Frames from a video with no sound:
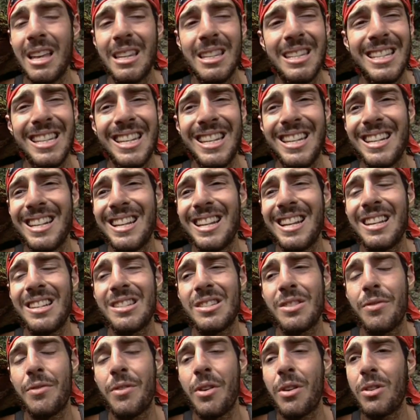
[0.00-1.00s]
And Deena is
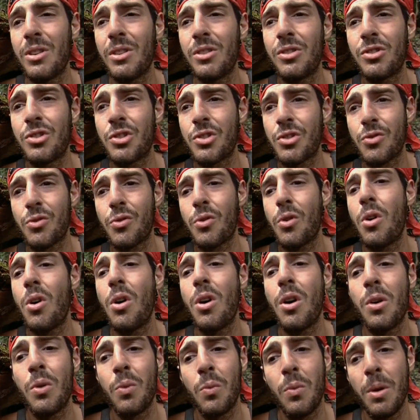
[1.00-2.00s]
a very
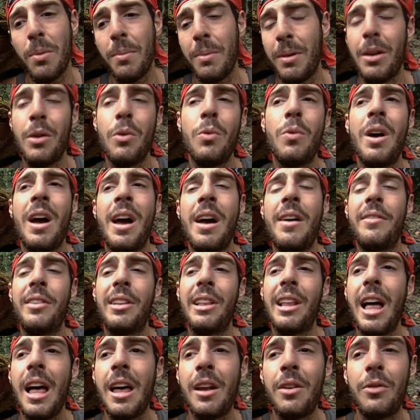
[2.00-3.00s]
strong woman who I have a
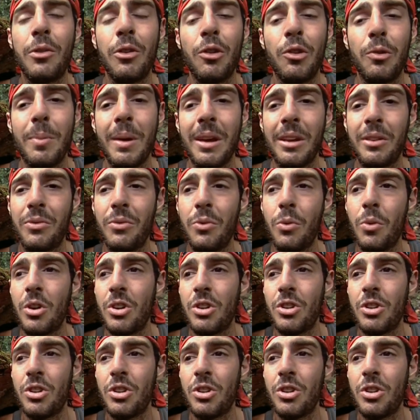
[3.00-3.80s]
lot of respect for.